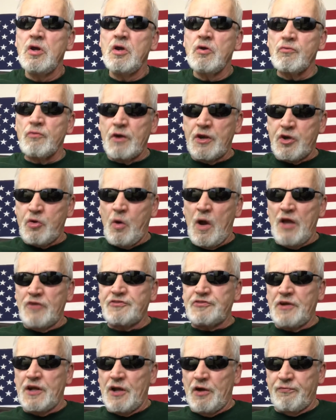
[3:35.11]

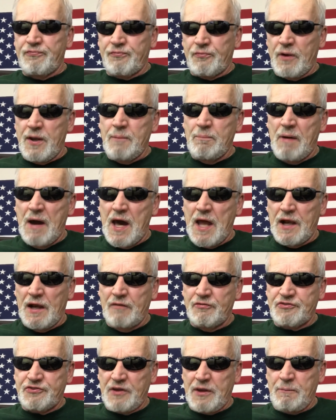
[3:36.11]
requesting a free bottle of
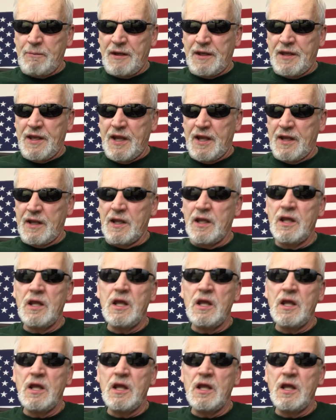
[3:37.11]
CBD,